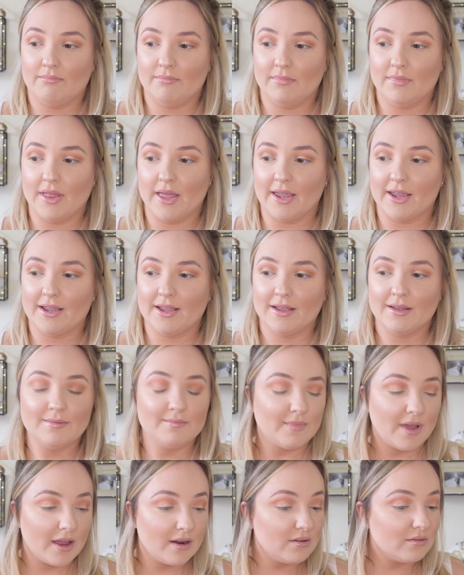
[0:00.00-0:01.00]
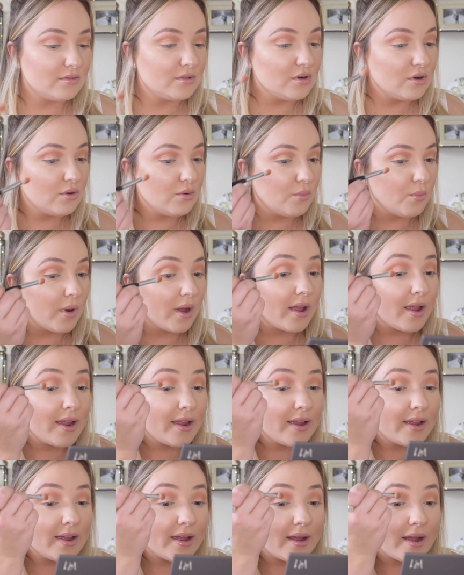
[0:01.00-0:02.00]
Like, I don't know
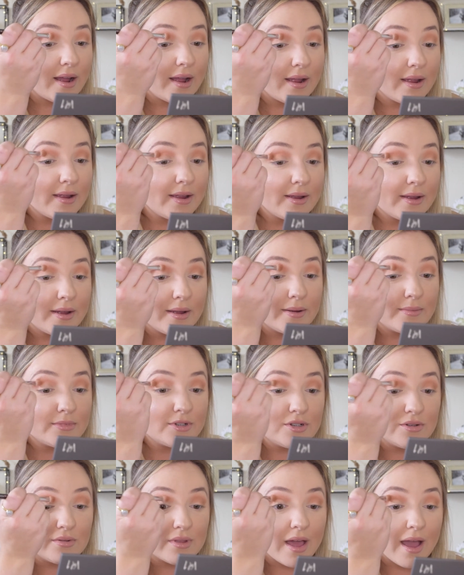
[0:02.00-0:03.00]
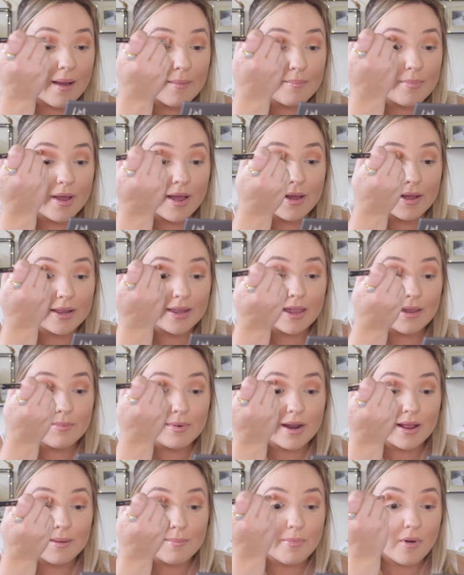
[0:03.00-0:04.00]
why I do that, but Gabe and
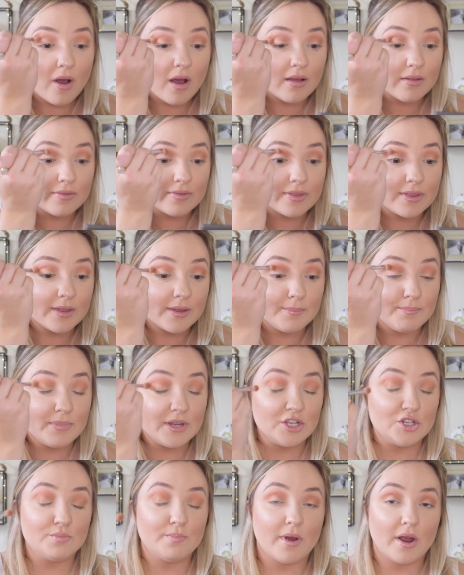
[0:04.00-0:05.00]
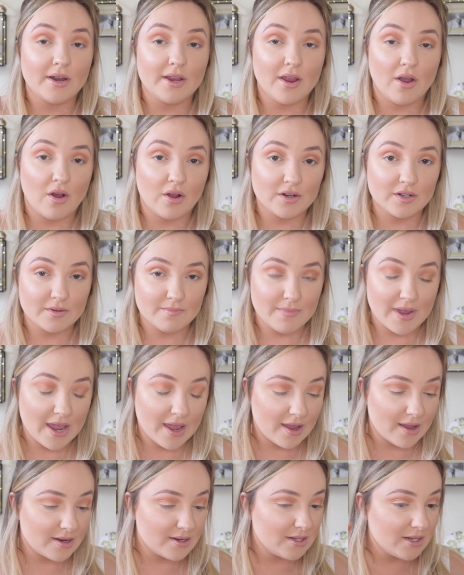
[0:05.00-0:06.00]
I bought the Beachbody On
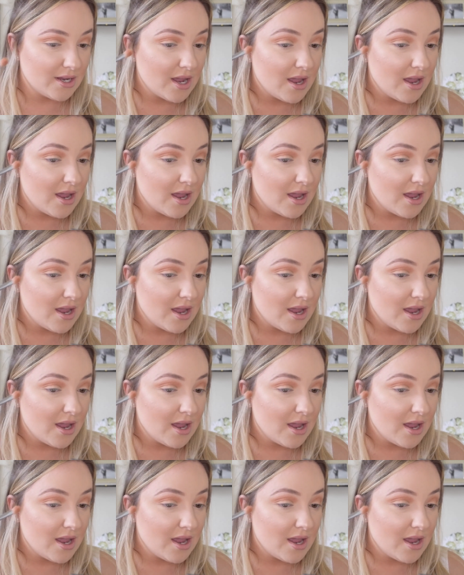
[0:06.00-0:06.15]
Demand